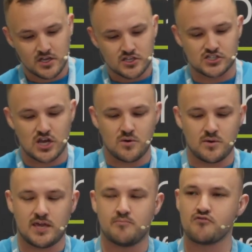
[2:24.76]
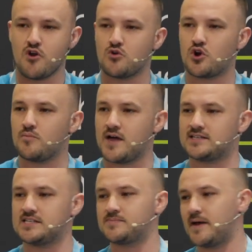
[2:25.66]
So he broke up
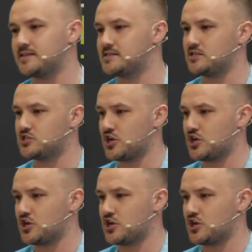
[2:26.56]
that dispensing